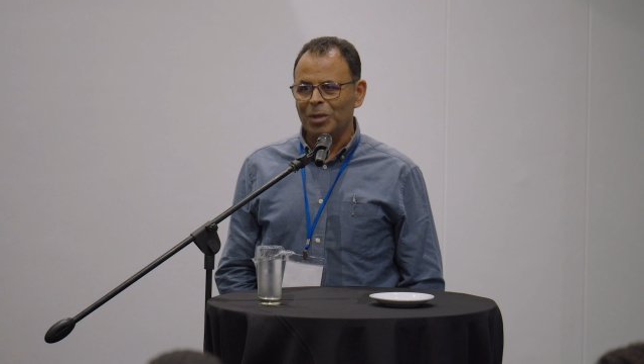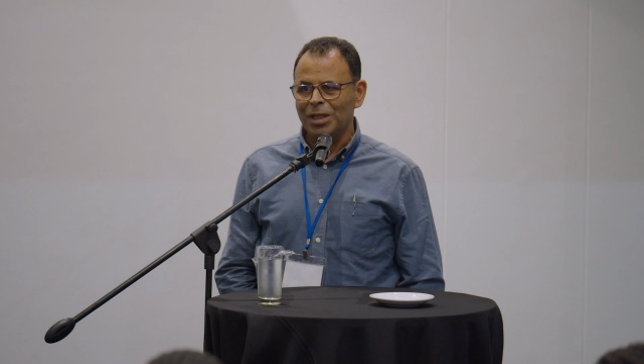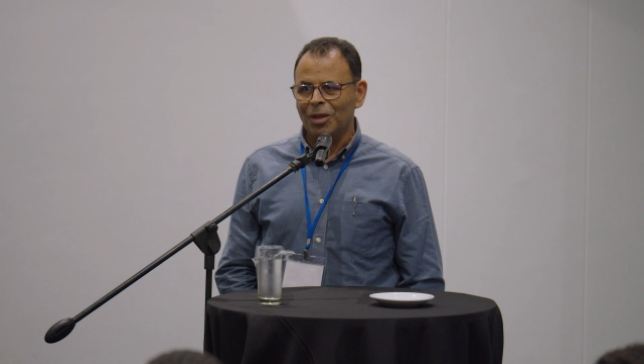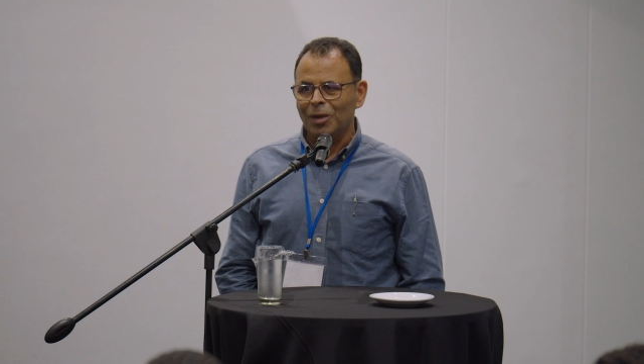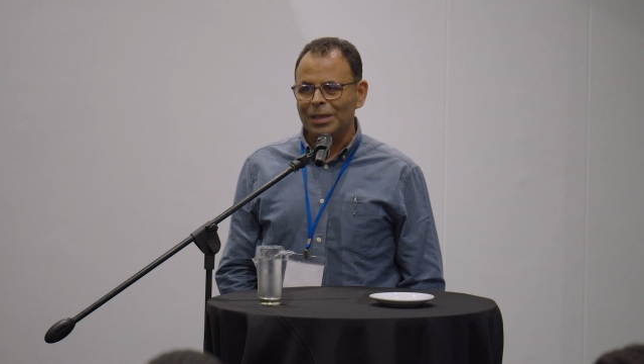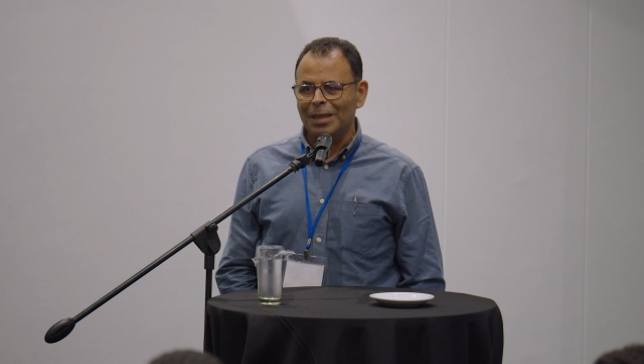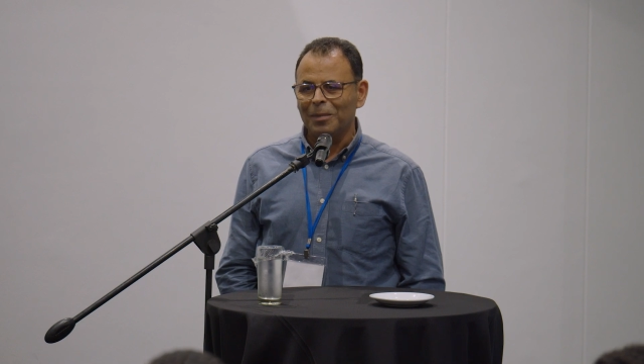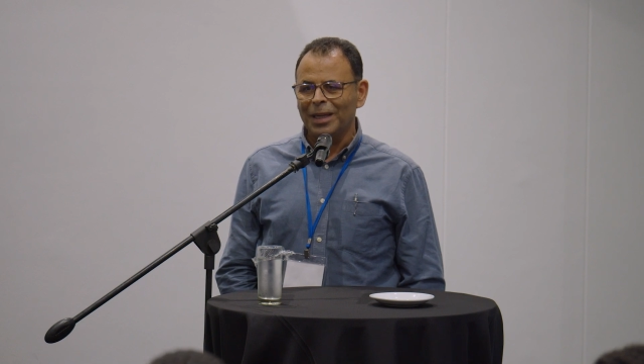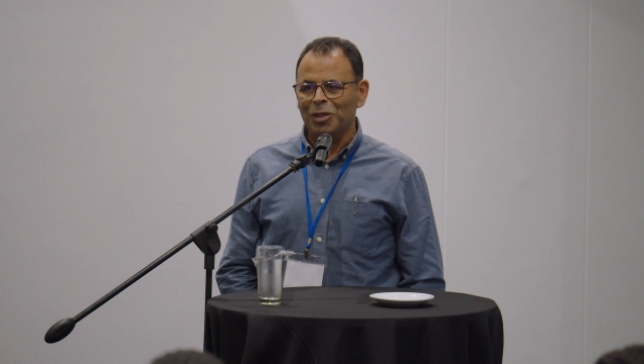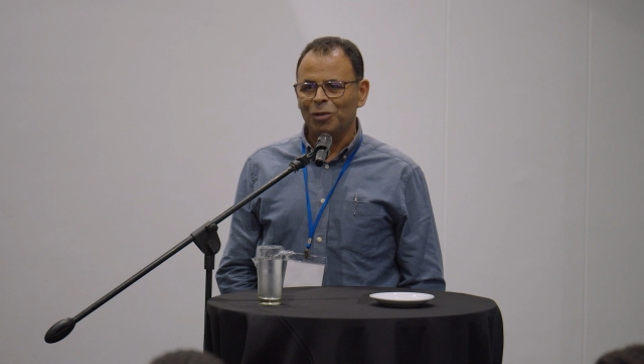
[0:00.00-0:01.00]
we still got some
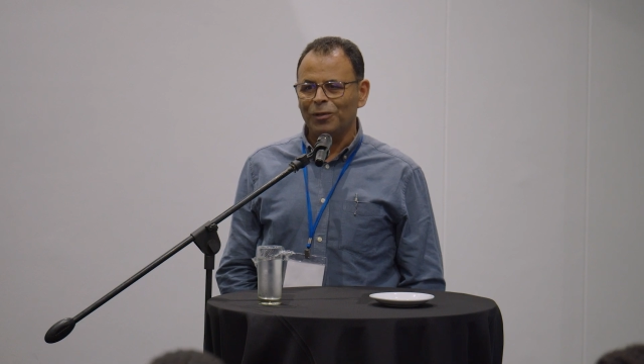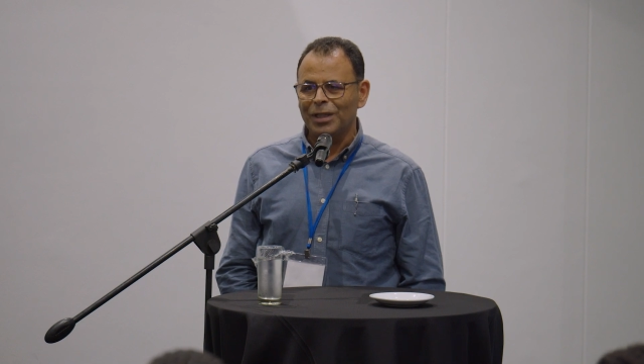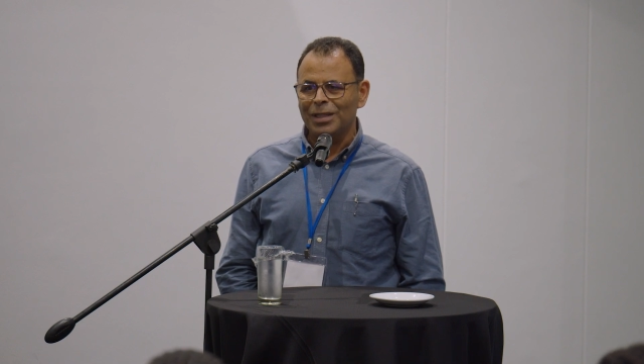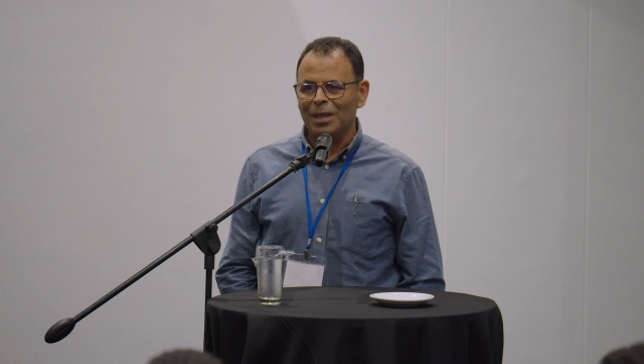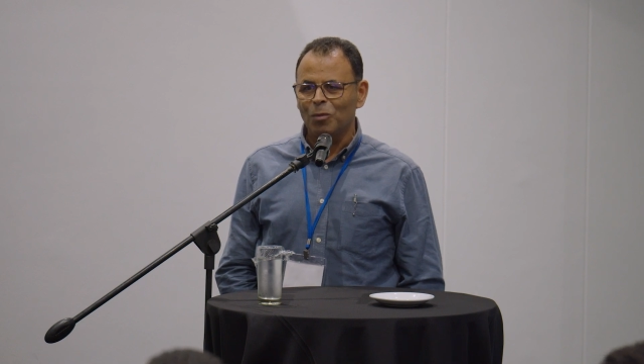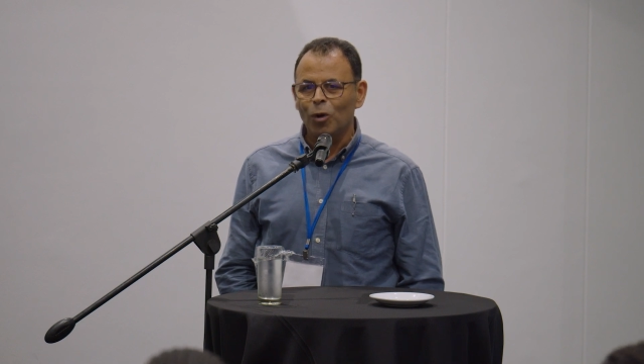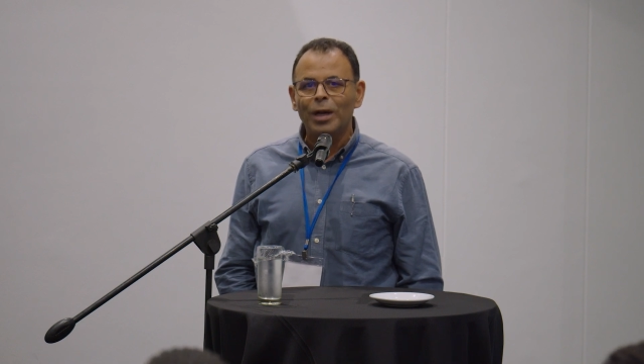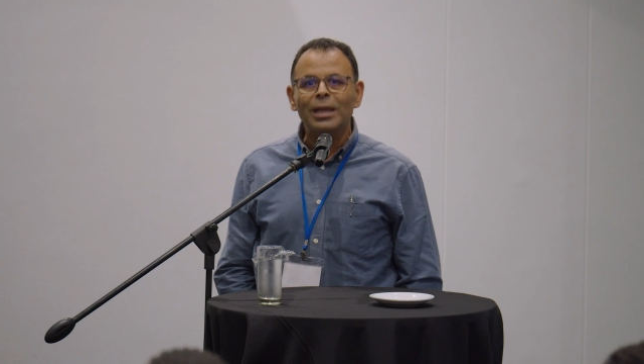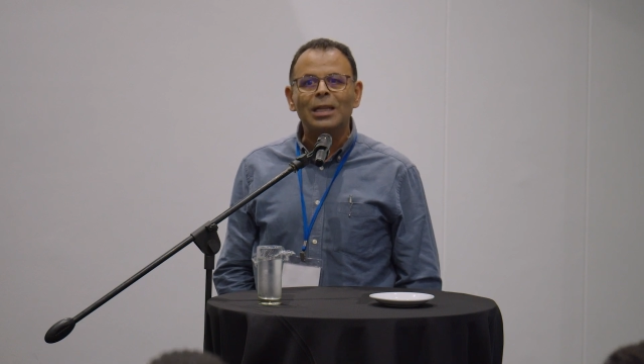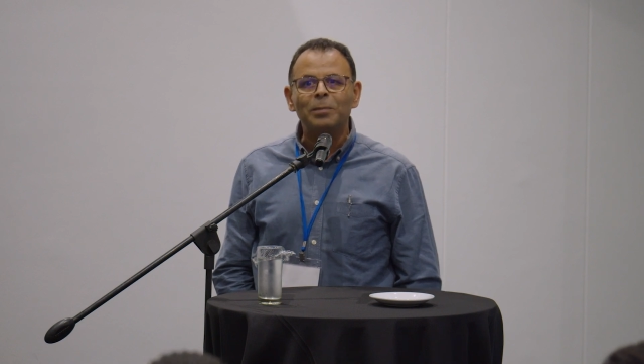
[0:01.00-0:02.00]
money to finish some
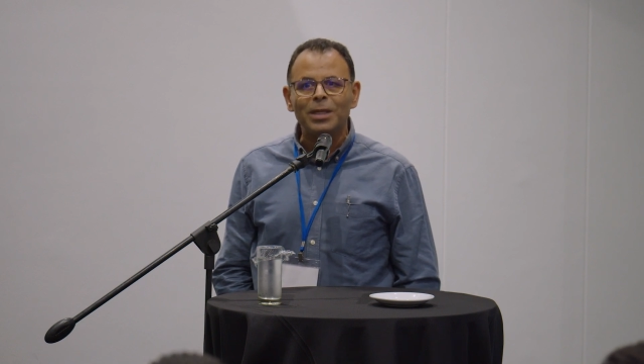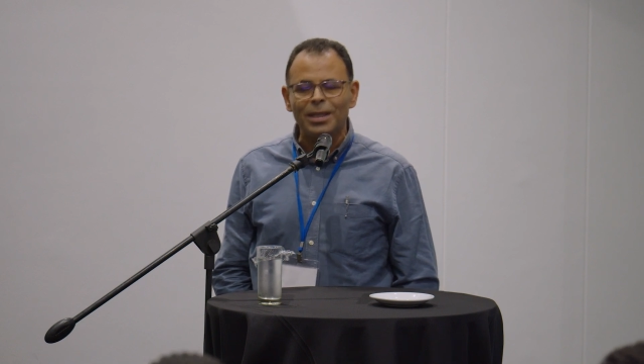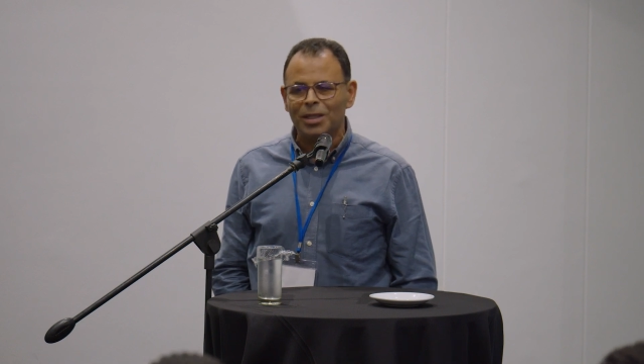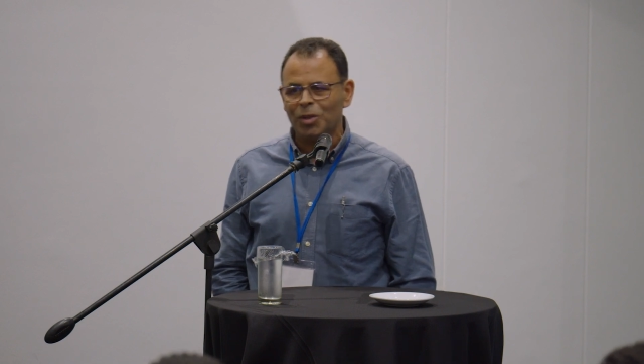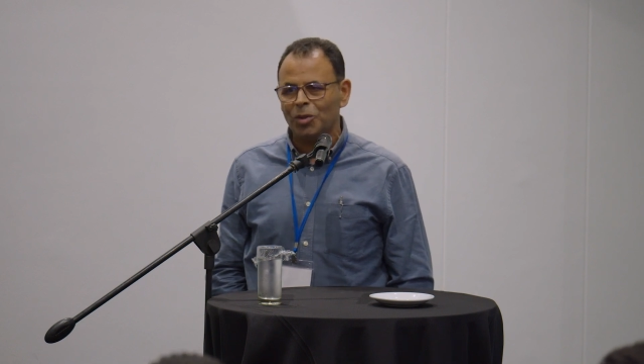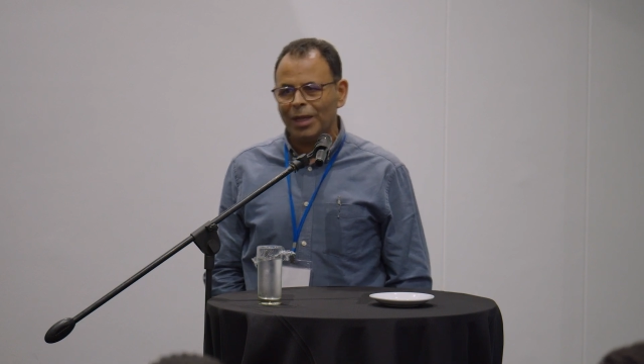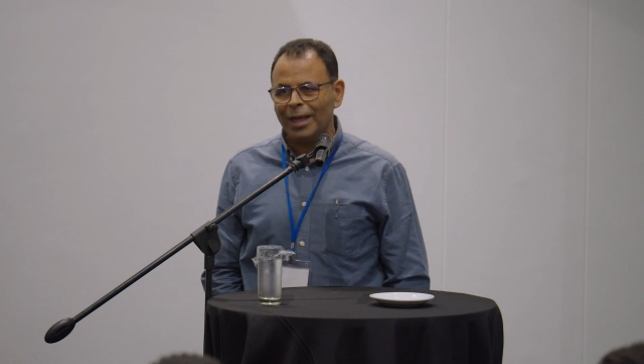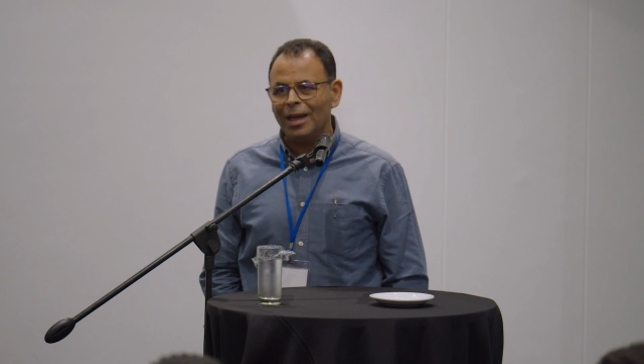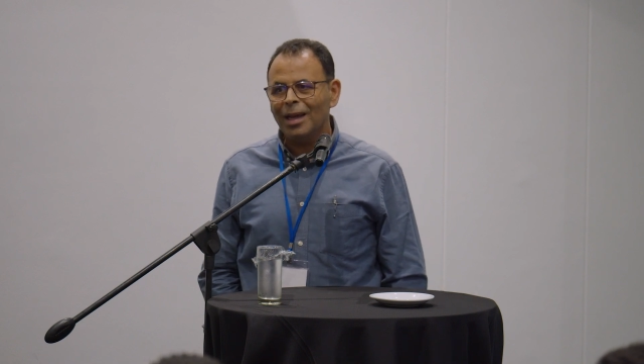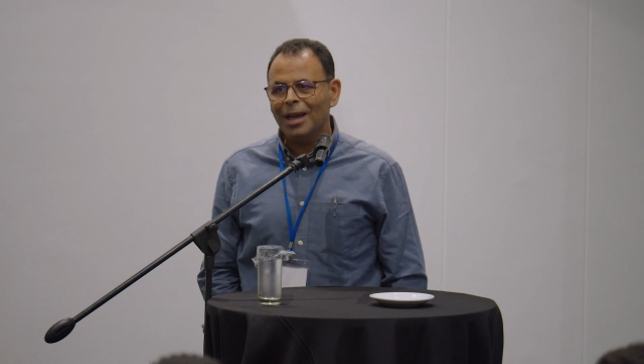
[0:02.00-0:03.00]
work that presented today.